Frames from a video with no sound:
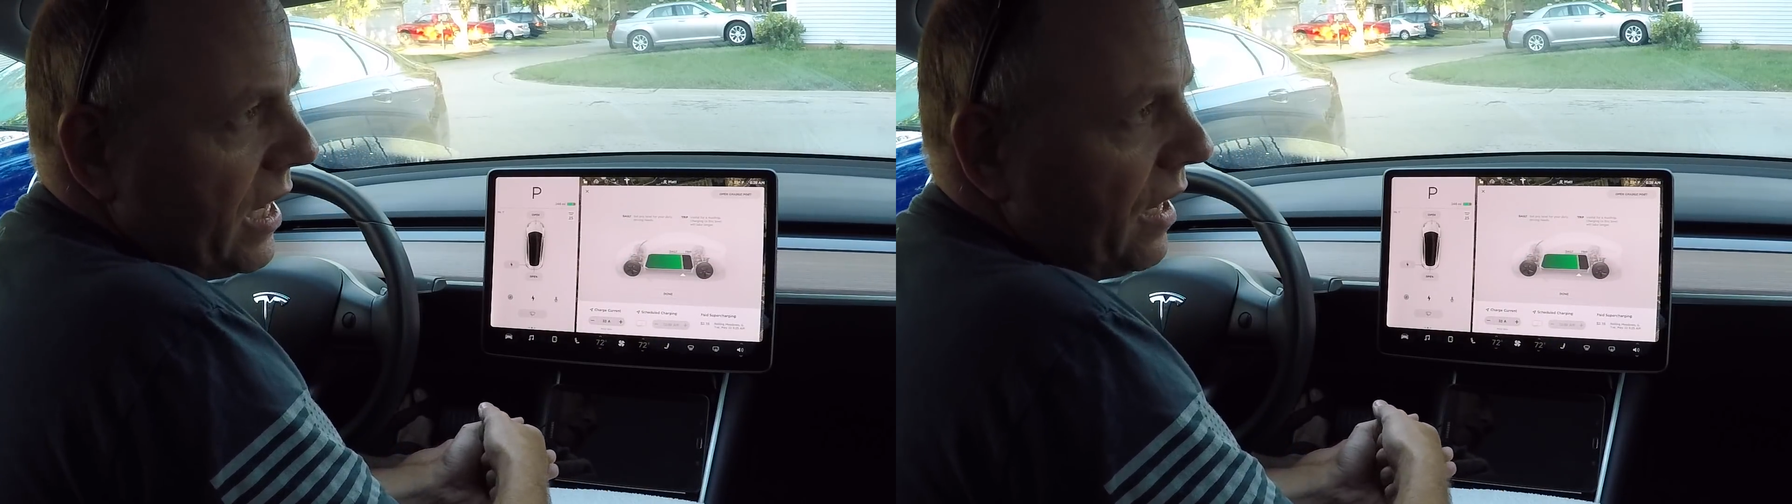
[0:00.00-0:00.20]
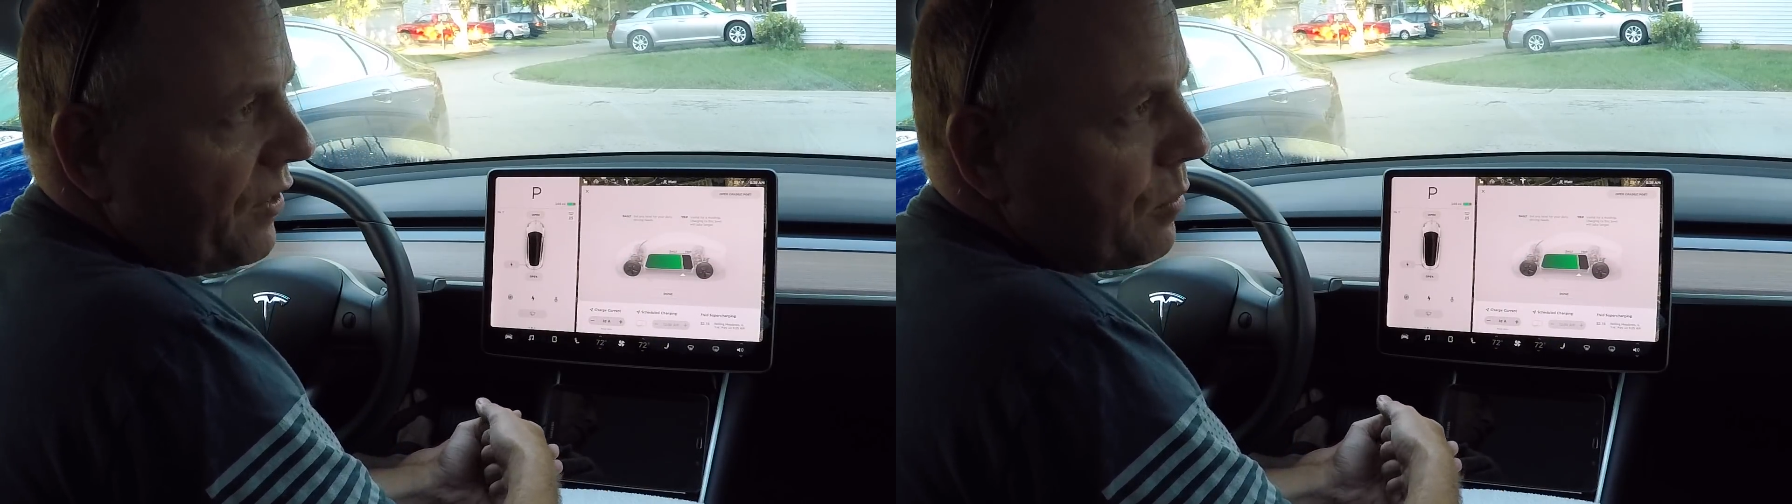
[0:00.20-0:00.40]

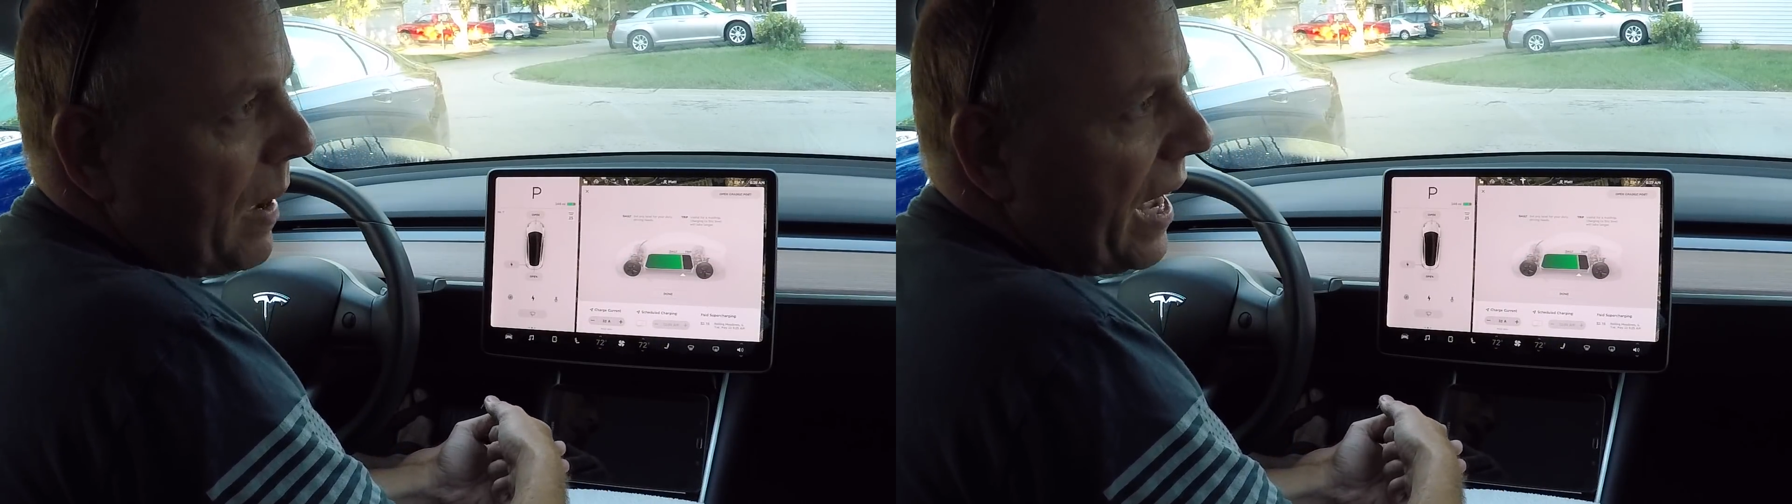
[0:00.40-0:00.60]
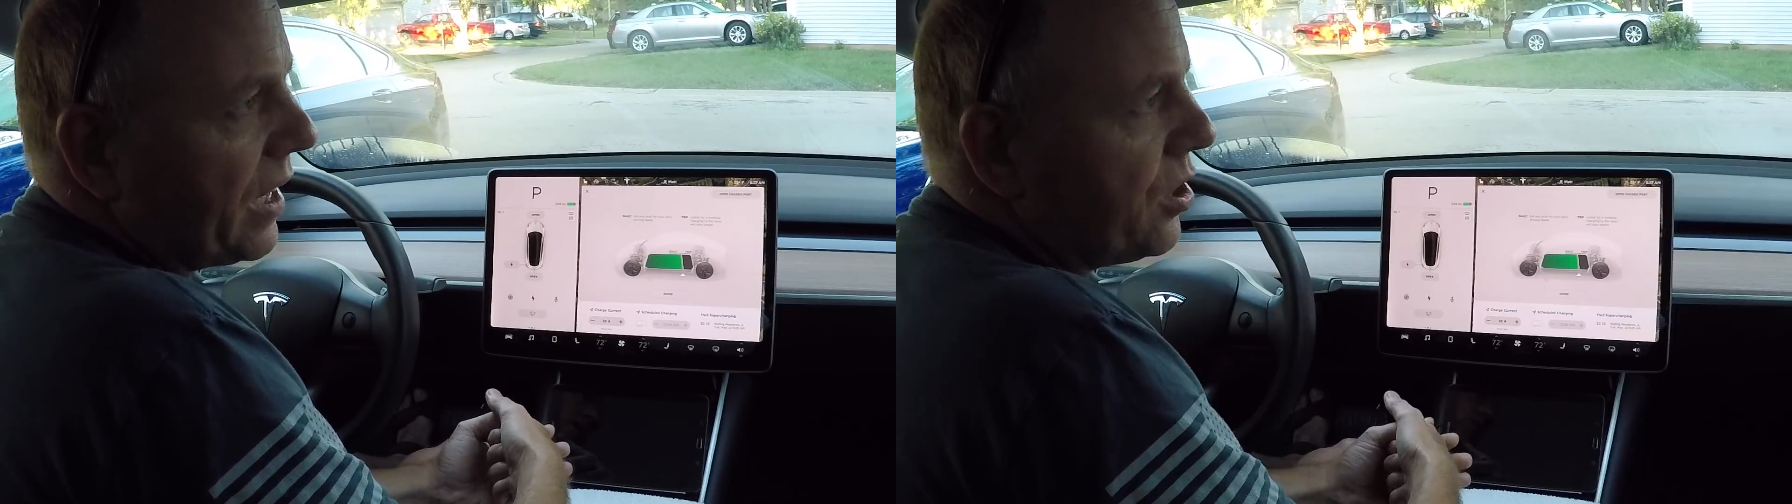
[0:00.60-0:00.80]
If you
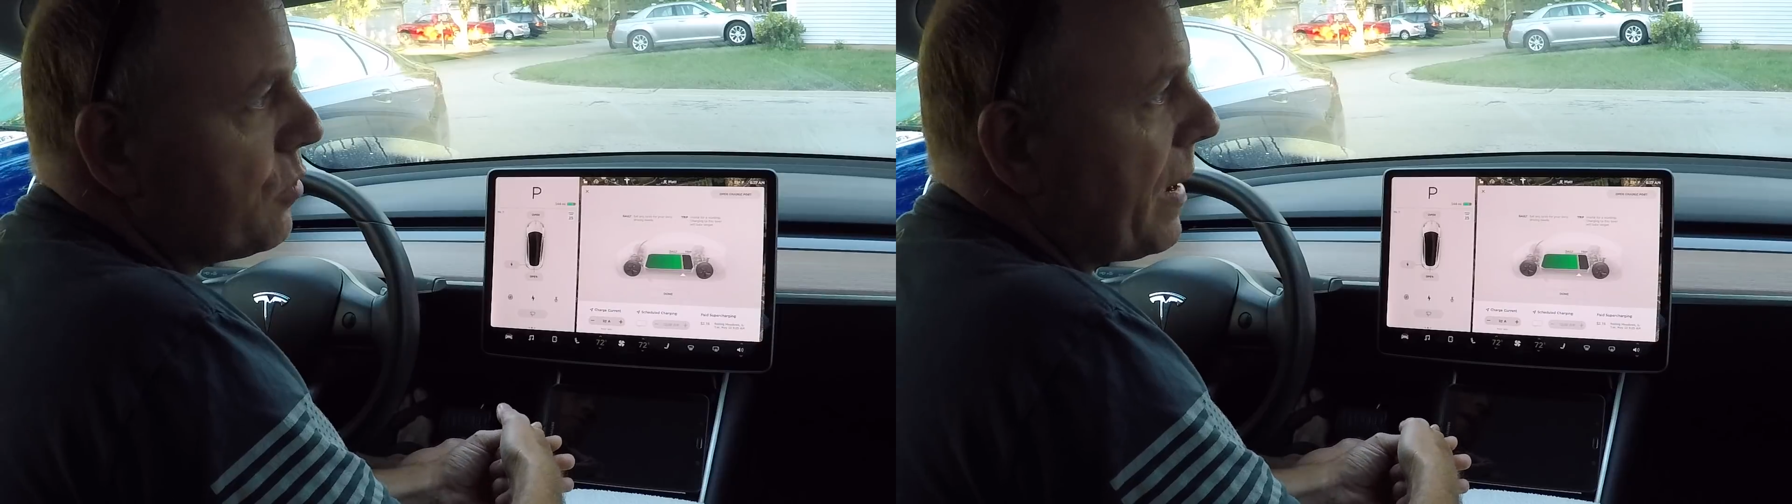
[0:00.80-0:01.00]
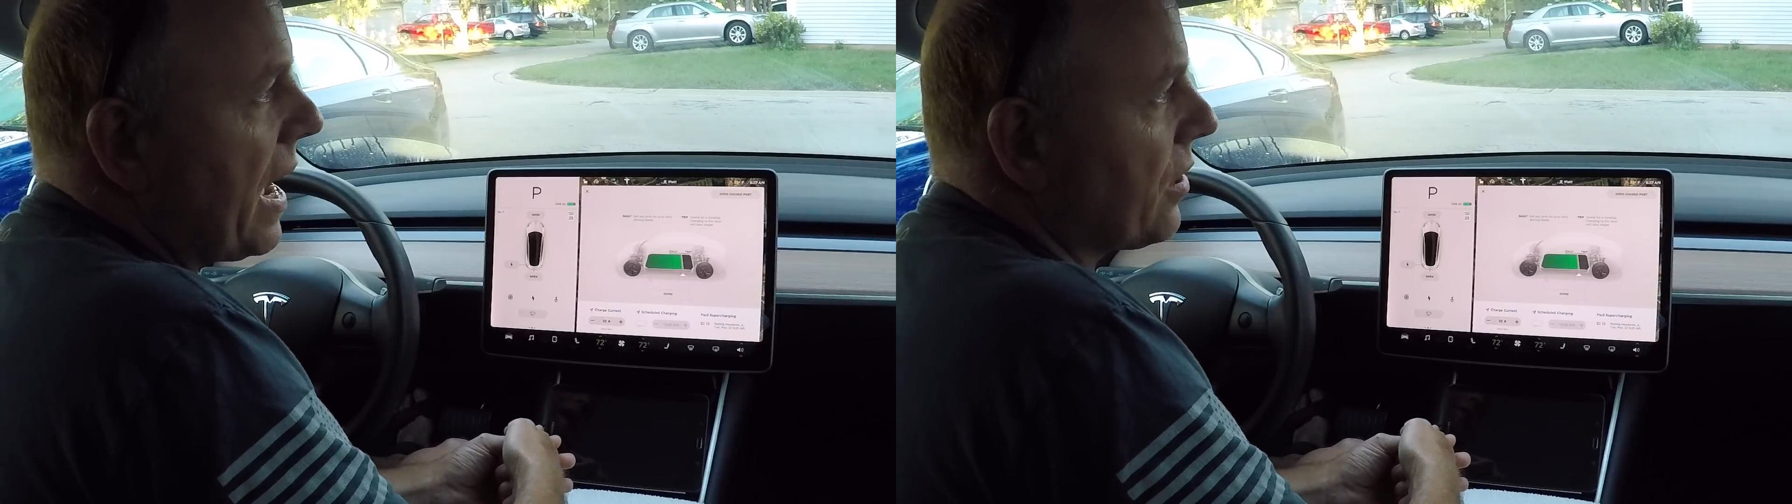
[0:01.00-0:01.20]
buy a
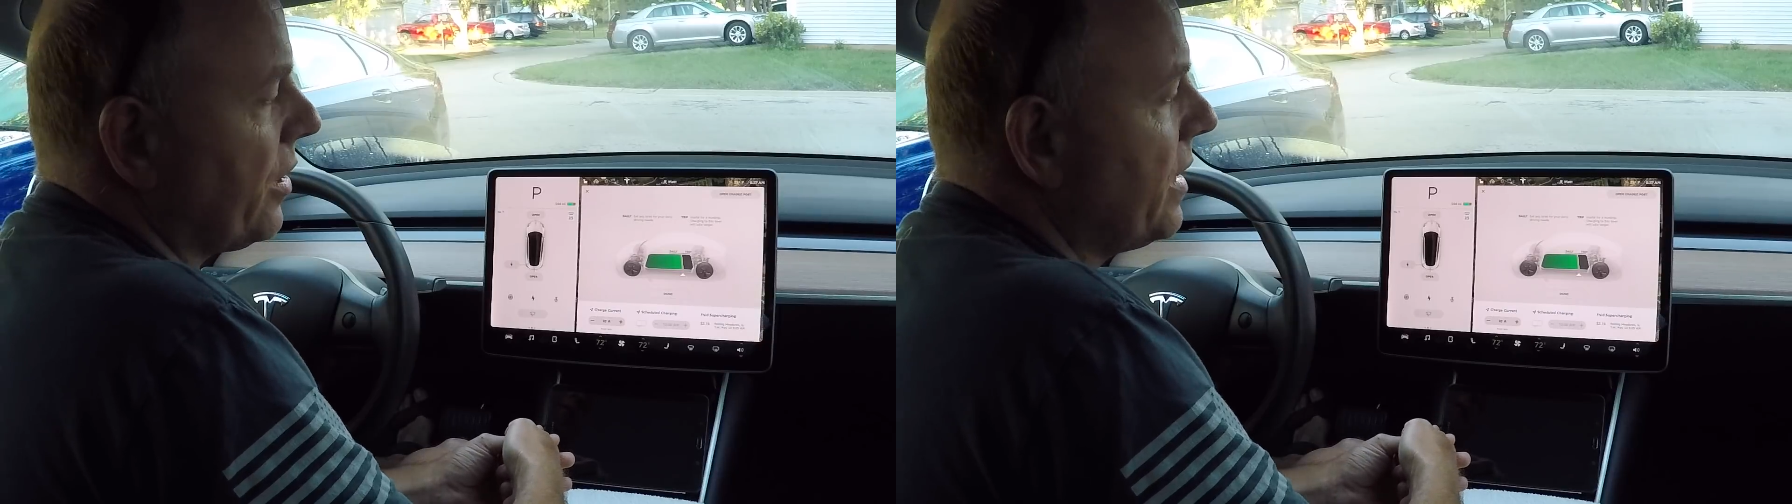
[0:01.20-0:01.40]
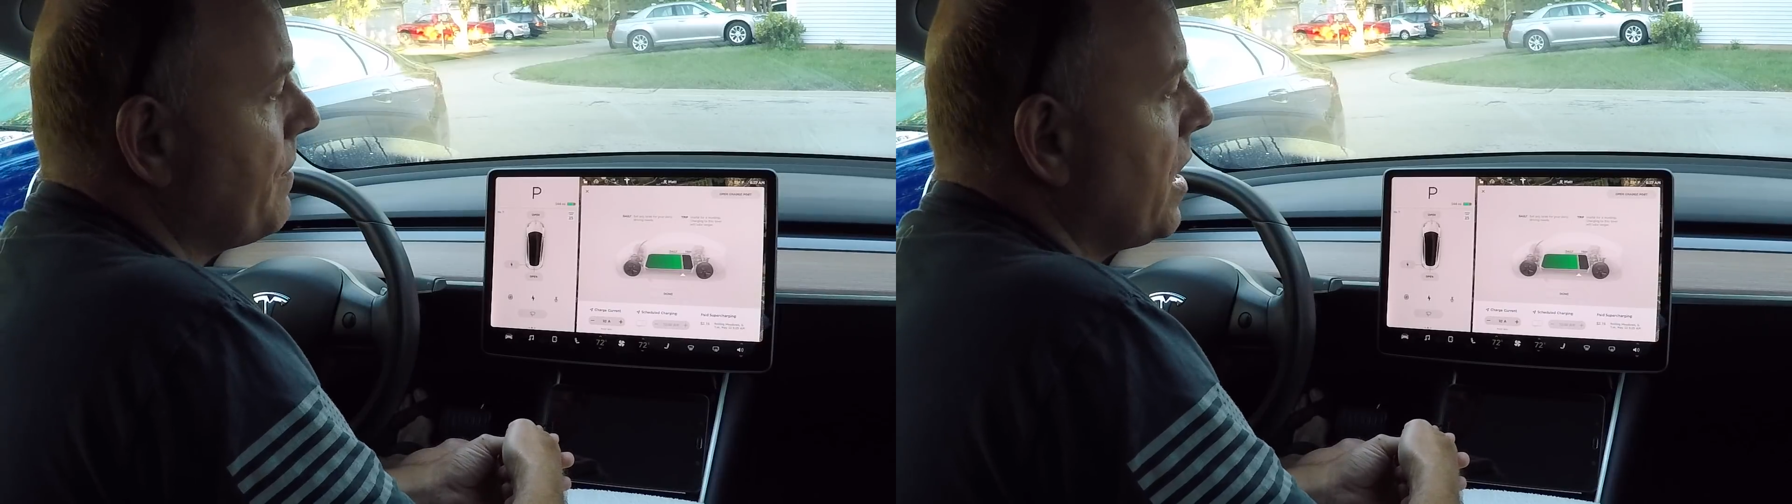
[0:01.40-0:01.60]
new
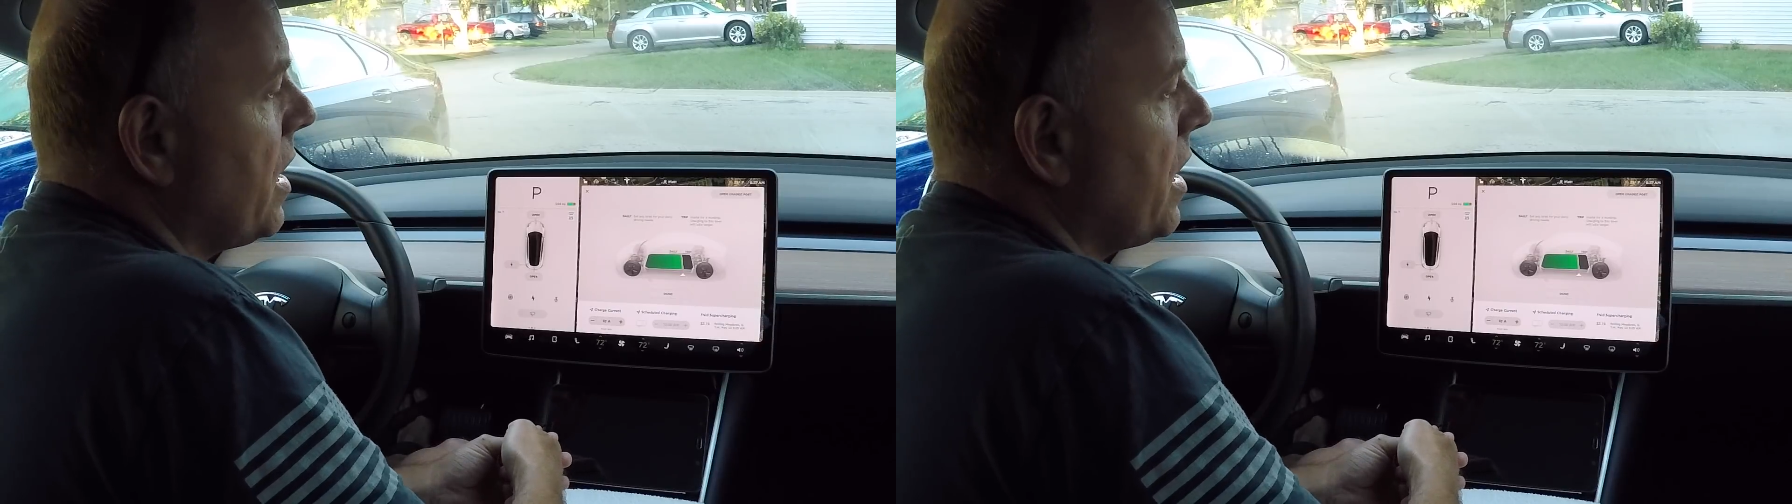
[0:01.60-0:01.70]
battery,